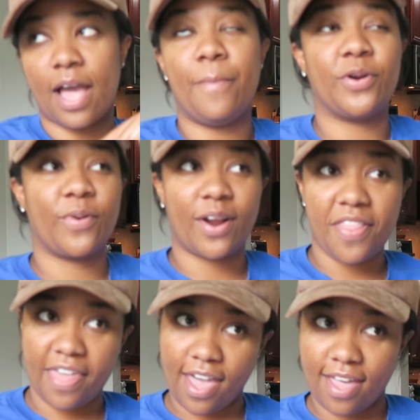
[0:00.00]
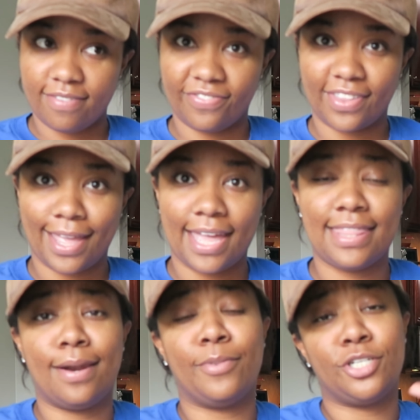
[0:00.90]
I'm gonna work on that
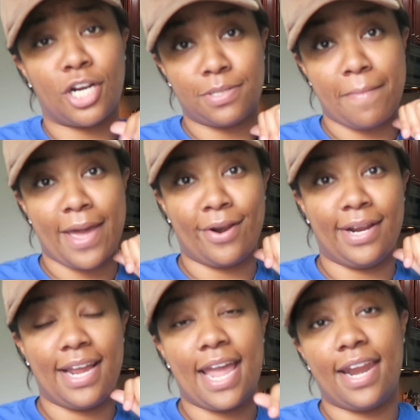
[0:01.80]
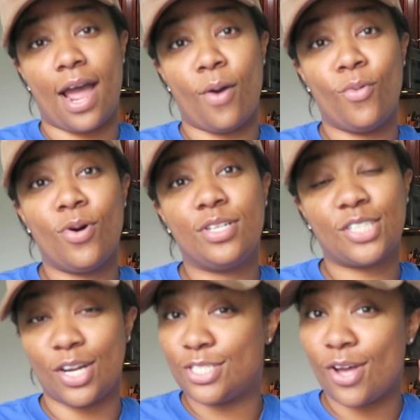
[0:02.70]
and then I'm gonna charge my battery and I will
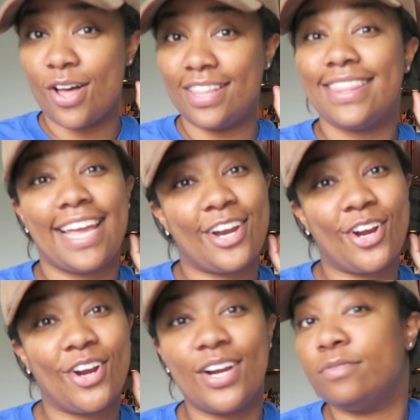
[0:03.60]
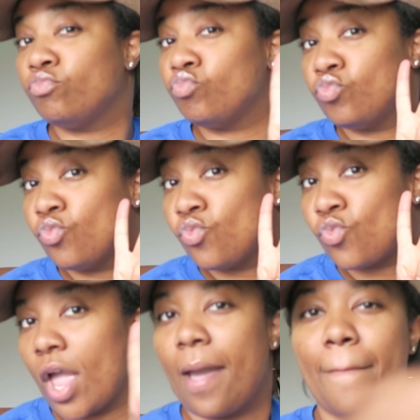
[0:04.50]
talk to you later.
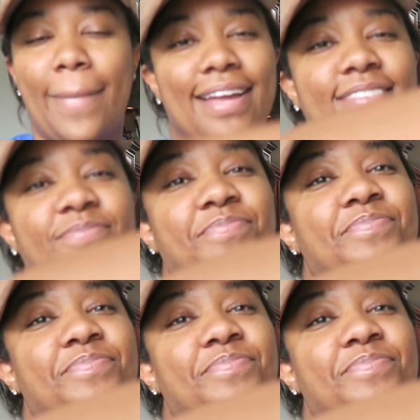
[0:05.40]
Bye.